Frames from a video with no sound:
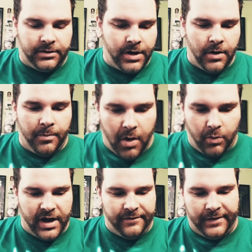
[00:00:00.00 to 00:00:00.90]
don't know, but
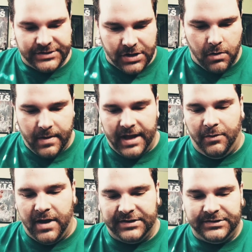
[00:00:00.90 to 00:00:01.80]
whatever. So,
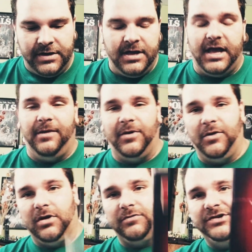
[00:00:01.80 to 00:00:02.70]
anyways, anybody
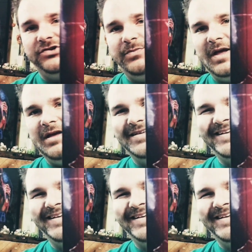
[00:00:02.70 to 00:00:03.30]
want a Region B